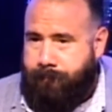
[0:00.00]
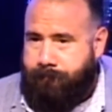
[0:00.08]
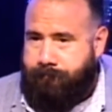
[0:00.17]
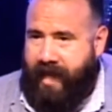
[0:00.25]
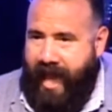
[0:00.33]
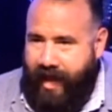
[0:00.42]

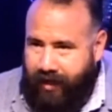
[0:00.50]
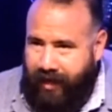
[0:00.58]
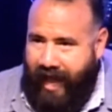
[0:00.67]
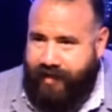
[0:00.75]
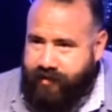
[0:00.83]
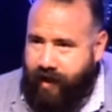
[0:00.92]
They had a
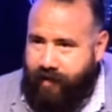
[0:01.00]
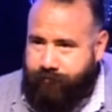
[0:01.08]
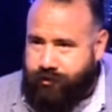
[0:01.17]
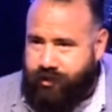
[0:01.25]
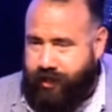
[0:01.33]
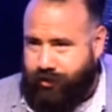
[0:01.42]
last
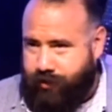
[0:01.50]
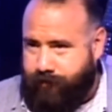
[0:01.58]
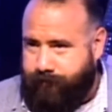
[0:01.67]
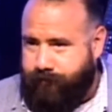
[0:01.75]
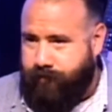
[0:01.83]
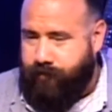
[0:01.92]
conversation.
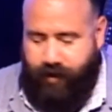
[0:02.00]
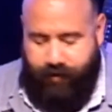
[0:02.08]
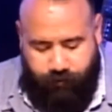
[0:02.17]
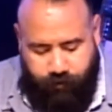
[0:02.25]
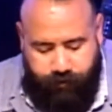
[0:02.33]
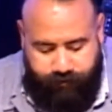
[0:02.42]
You
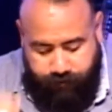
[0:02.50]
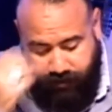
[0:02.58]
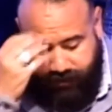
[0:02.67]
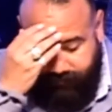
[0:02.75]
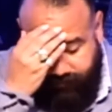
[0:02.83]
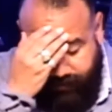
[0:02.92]
ever heard
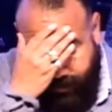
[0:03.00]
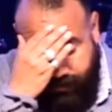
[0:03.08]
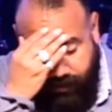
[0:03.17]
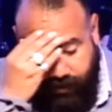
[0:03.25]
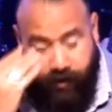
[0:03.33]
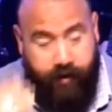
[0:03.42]
somebody say,
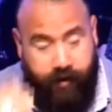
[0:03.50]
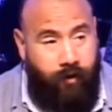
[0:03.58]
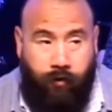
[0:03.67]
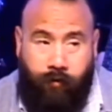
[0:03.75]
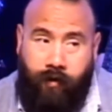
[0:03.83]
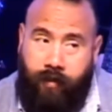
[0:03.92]
you
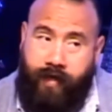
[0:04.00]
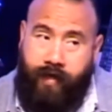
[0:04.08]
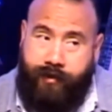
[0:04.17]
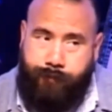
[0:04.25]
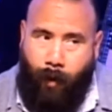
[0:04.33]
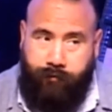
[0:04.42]
know, they
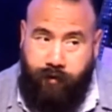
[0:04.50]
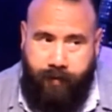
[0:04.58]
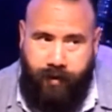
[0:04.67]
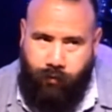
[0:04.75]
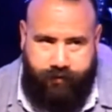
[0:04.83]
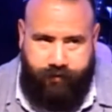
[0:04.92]
spoke to
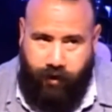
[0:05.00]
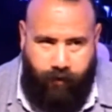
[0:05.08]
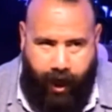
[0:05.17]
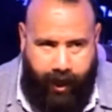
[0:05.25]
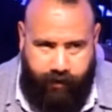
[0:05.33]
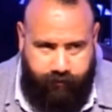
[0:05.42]
me with their
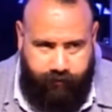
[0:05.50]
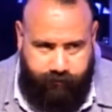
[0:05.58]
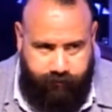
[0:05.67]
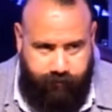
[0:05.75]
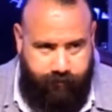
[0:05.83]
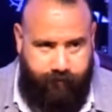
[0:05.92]
eyes?